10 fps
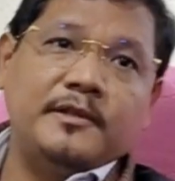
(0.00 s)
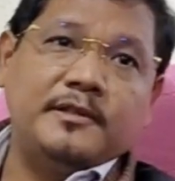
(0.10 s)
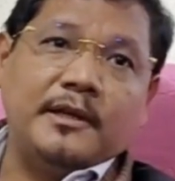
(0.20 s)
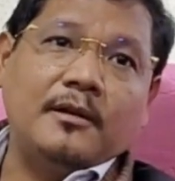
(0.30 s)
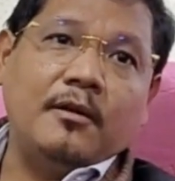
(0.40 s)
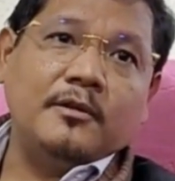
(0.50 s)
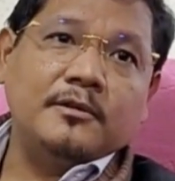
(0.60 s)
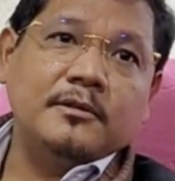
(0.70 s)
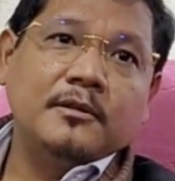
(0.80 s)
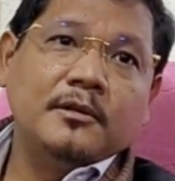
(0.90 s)
state laws.
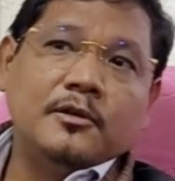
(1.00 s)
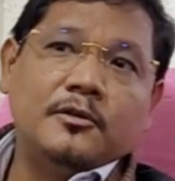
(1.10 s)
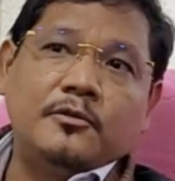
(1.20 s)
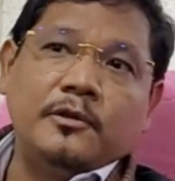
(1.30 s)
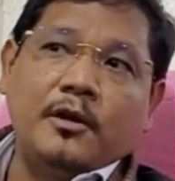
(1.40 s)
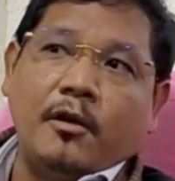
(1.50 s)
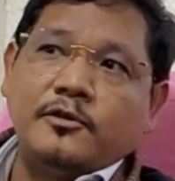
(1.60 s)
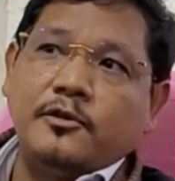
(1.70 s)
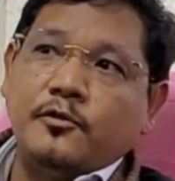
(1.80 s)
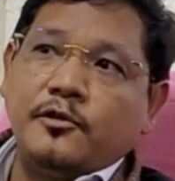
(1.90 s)
So the
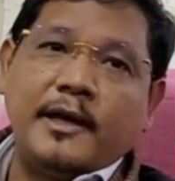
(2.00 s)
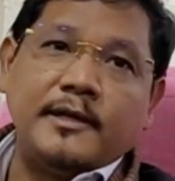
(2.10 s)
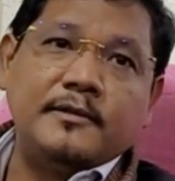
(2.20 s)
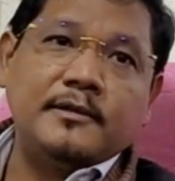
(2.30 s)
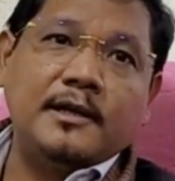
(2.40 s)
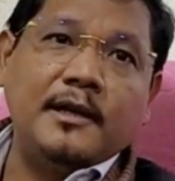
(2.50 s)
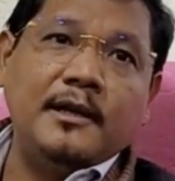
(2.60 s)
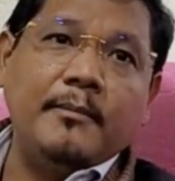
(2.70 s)
constitution has clearly